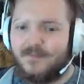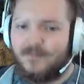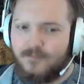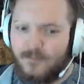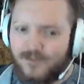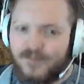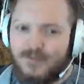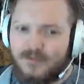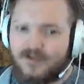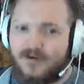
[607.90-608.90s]
with
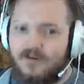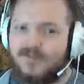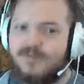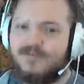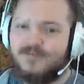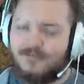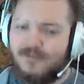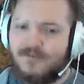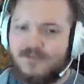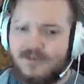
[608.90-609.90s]
those comps, you're
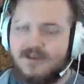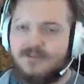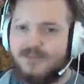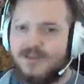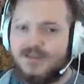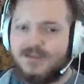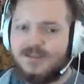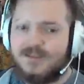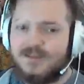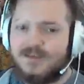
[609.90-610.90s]
mostly going to be
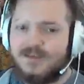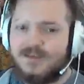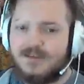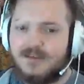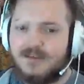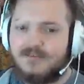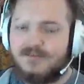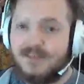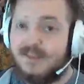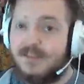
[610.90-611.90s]
the
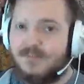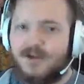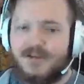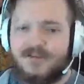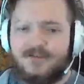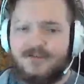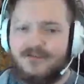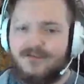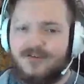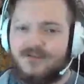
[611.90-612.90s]
CC bot. You're no
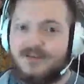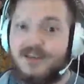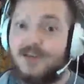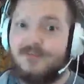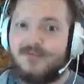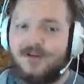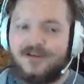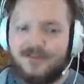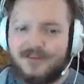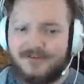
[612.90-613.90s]
longer the damage bot
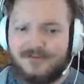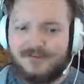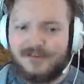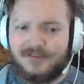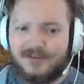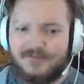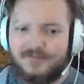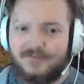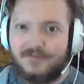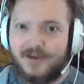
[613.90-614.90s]
that you used to be
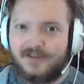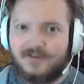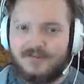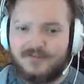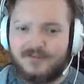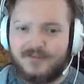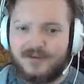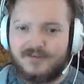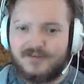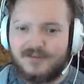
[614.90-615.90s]
for the past couple
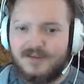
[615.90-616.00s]
expansions.